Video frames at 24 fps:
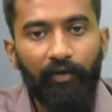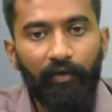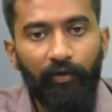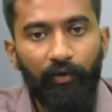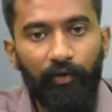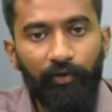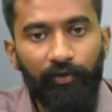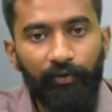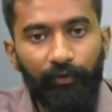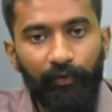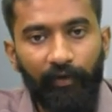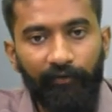
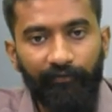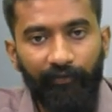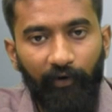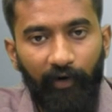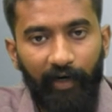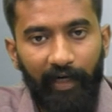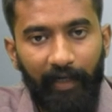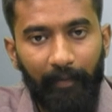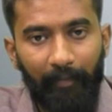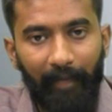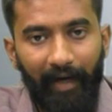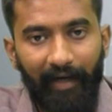goes to the
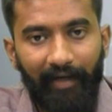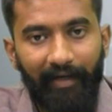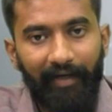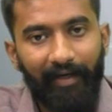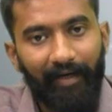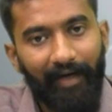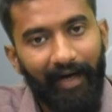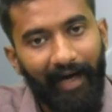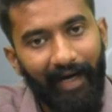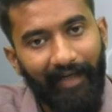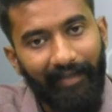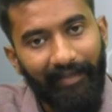foreign bank
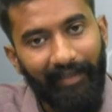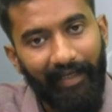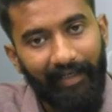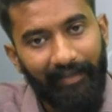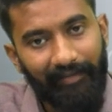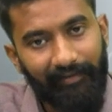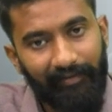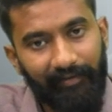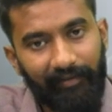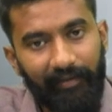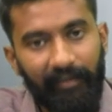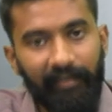and
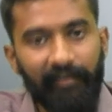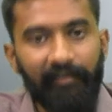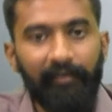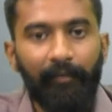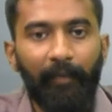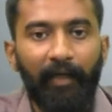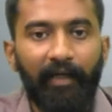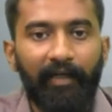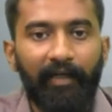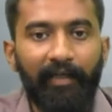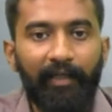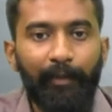gets his
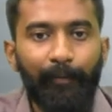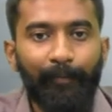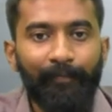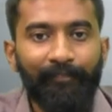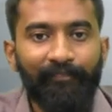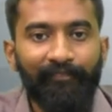money,